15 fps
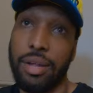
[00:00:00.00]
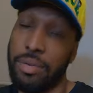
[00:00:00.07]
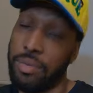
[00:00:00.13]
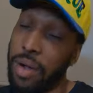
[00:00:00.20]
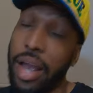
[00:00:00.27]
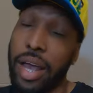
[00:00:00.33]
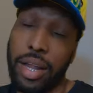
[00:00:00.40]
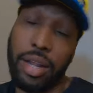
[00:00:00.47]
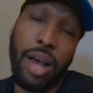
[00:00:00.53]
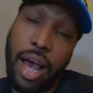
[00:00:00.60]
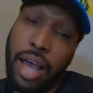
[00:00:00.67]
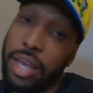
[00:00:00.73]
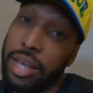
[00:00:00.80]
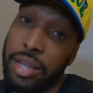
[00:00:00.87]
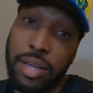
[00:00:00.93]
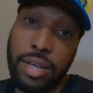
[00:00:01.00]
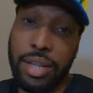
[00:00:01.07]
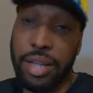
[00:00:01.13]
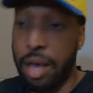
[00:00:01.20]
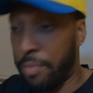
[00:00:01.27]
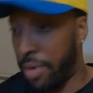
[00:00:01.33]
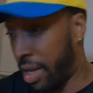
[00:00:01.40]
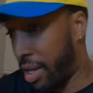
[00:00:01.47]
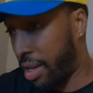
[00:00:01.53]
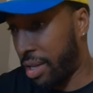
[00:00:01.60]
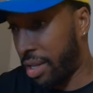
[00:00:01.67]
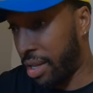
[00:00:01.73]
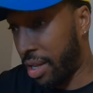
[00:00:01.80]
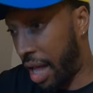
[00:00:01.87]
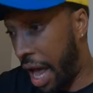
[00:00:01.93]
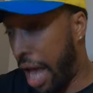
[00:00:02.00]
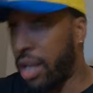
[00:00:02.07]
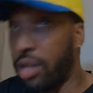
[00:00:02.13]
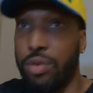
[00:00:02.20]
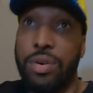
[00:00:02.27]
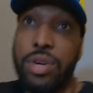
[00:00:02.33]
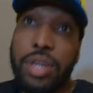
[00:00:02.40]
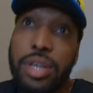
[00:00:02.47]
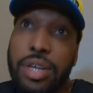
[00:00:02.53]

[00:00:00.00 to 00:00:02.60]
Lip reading: Right. No, I get it. I mean... I do it.